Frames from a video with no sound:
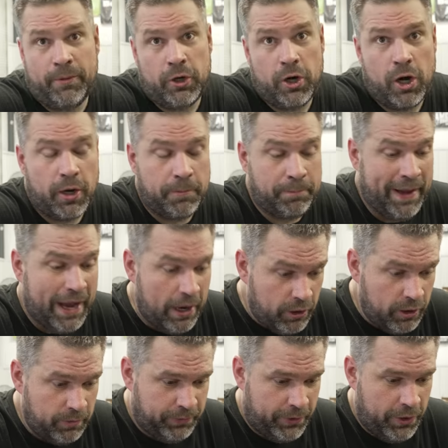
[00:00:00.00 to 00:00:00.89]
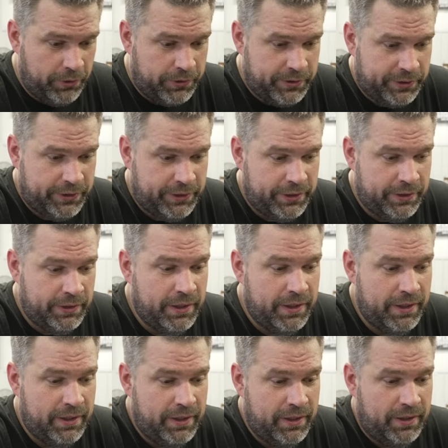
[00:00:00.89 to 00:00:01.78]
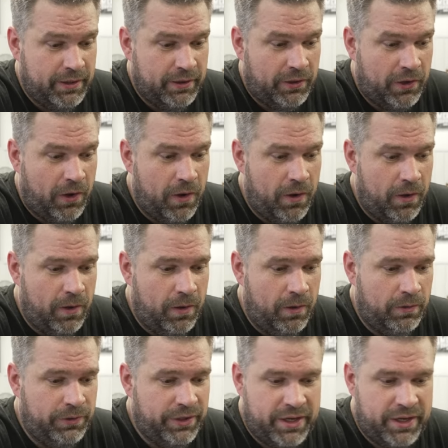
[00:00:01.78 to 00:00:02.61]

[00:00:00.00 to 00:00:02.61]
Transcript: our power broker, called,